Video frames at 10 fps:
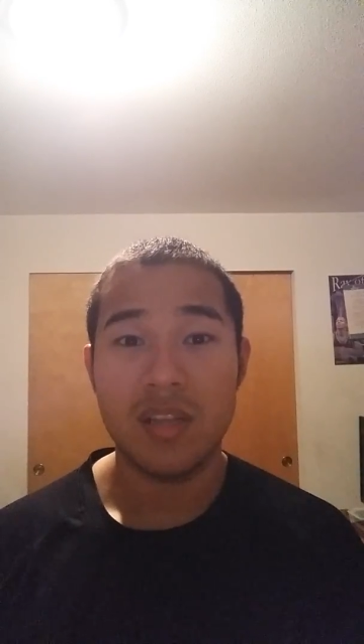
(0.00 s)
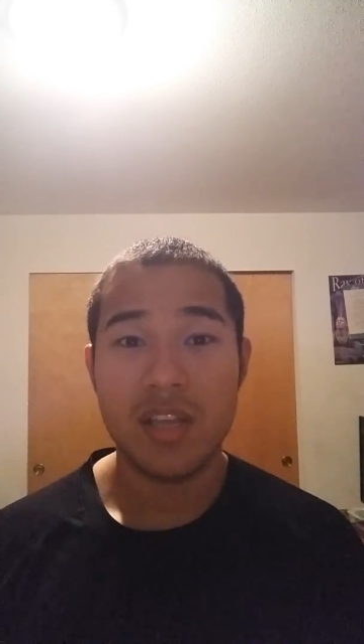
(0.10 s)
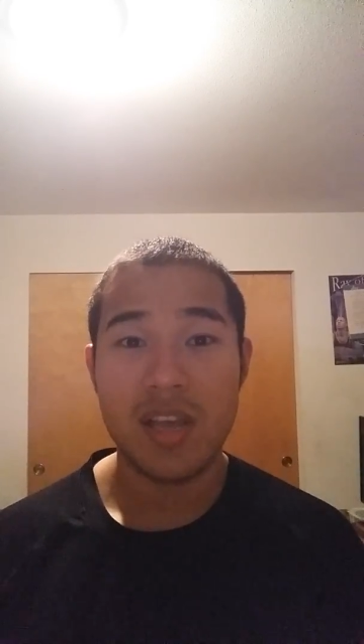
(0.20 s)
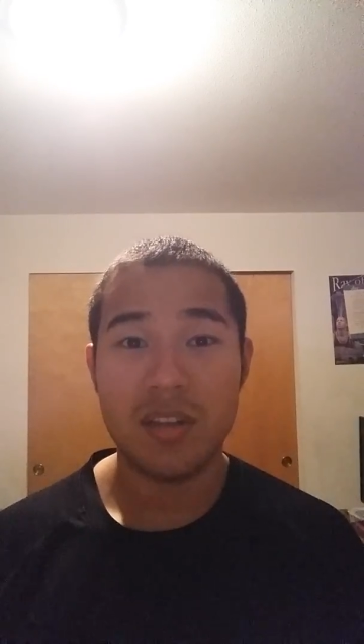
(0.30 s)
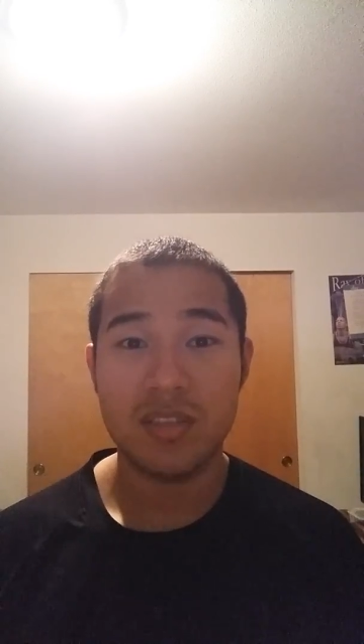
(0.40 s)

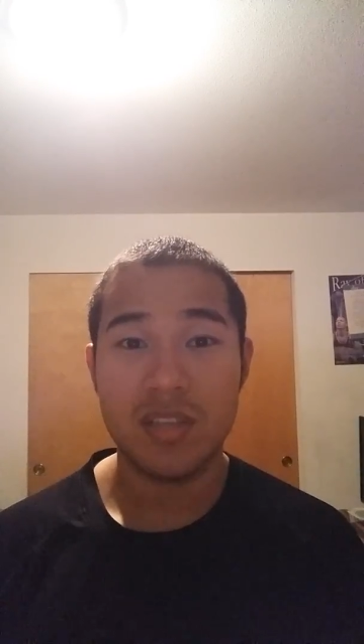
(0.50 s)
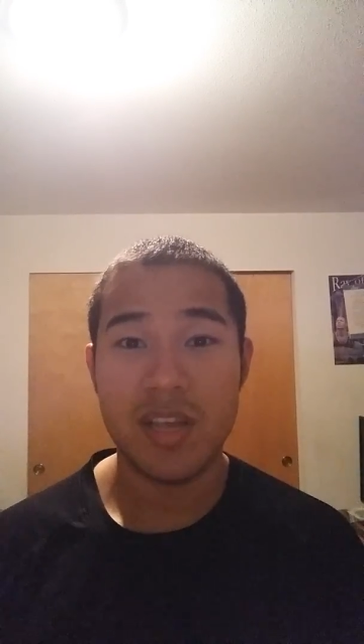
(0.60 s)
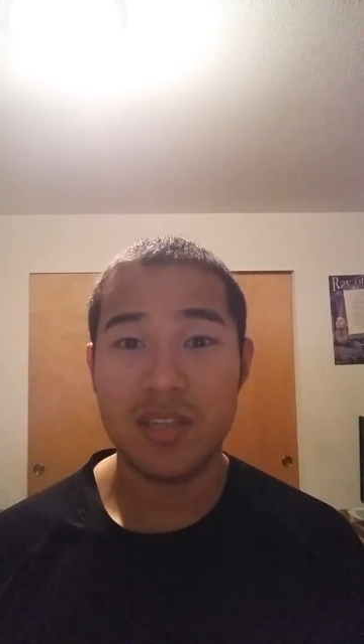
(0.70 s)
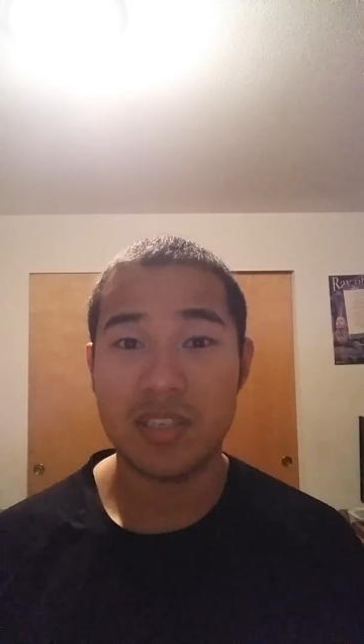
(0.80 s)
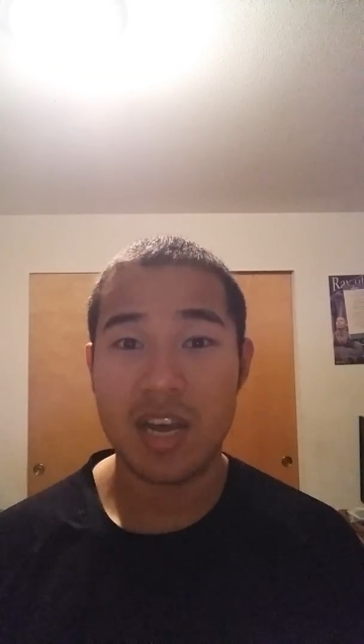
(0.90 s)
he is
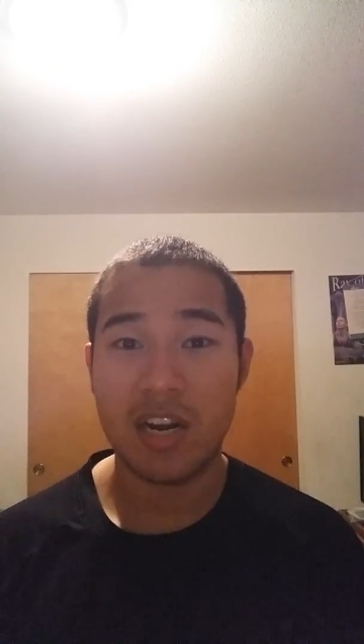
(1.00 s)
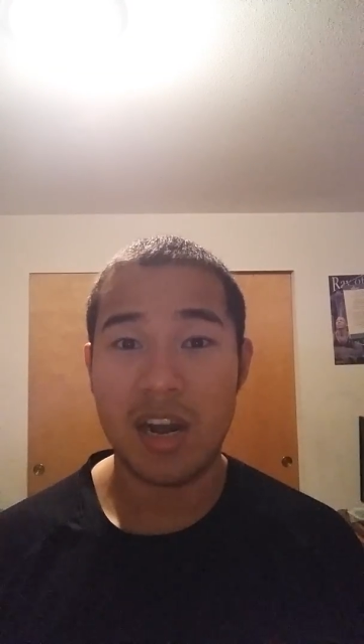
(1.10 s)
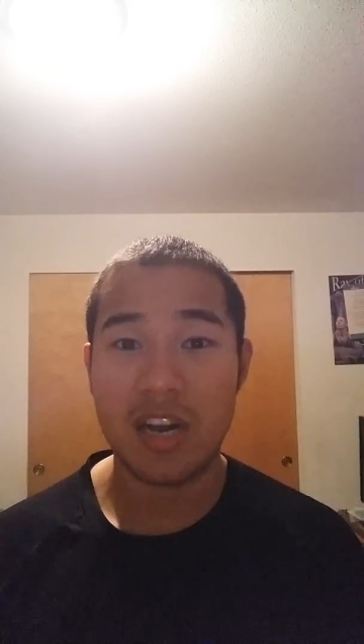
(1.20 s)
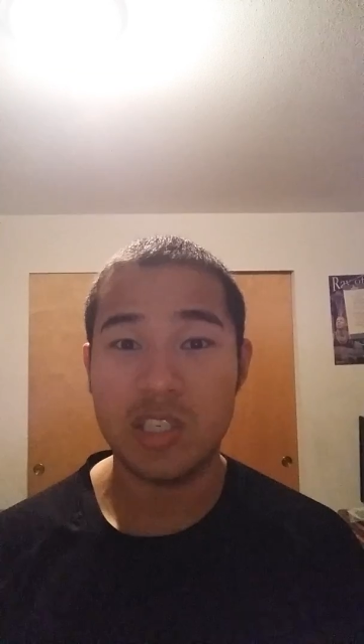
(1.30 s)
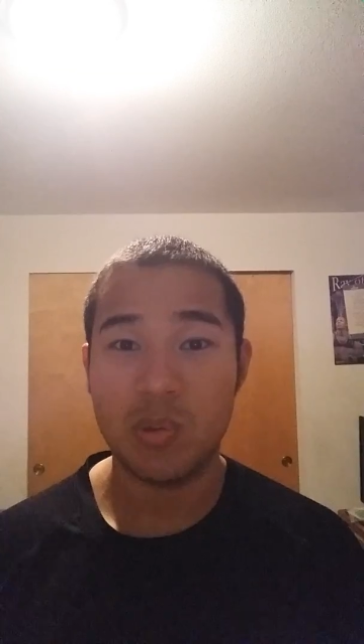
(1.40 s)
he is
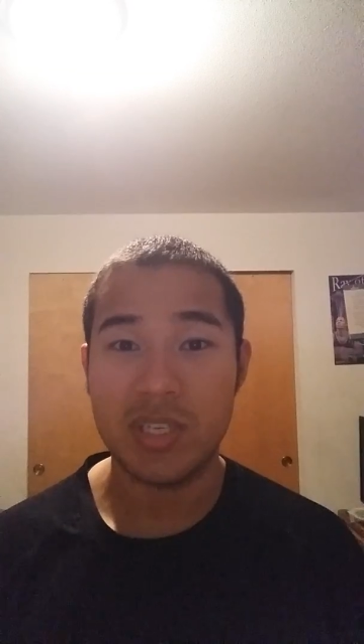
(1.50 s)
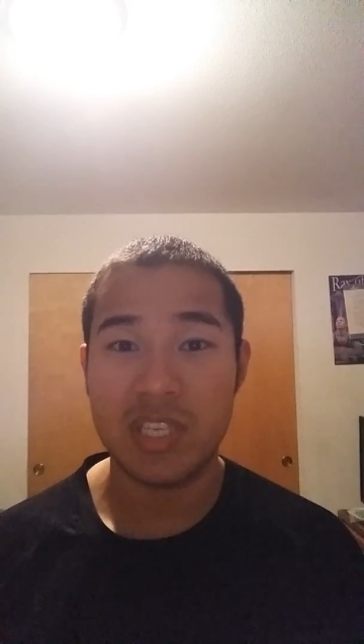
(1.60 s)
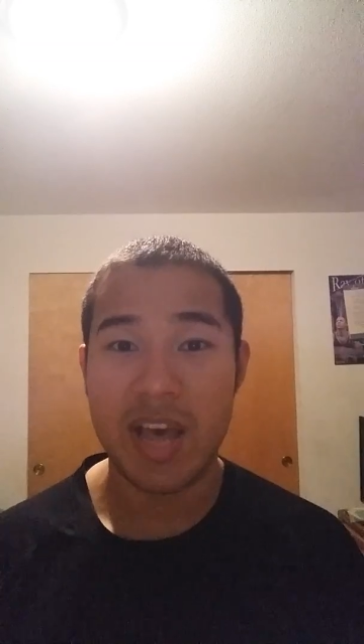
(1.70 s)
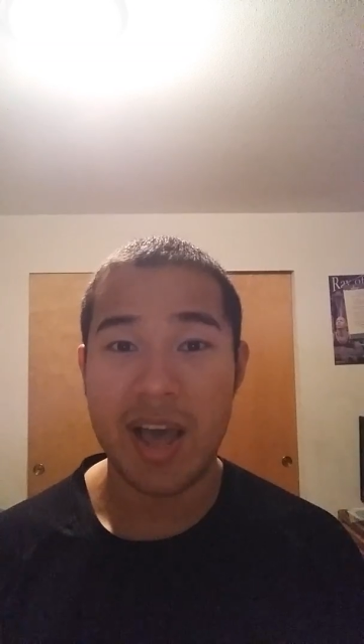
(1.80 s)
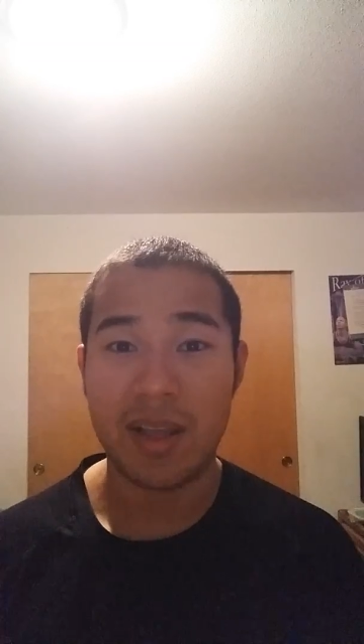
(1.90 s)
gonna under
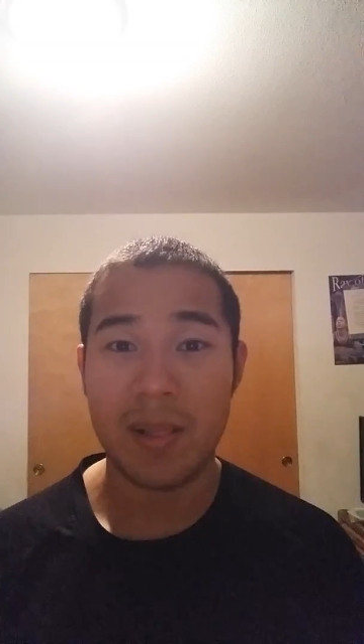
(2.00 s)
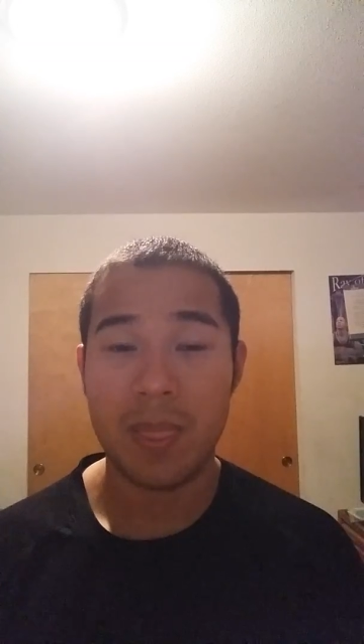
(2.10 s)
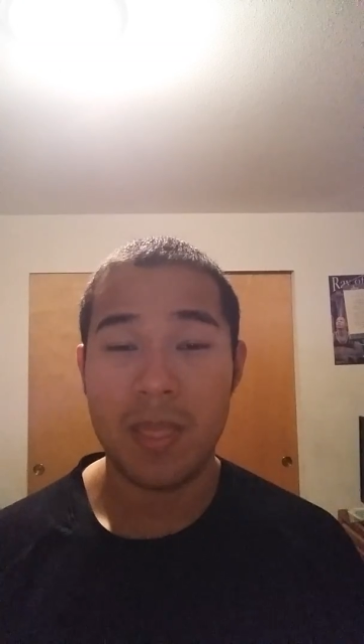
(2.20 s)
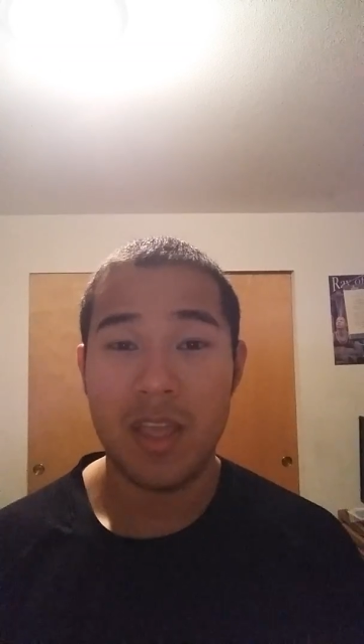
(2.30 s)
attack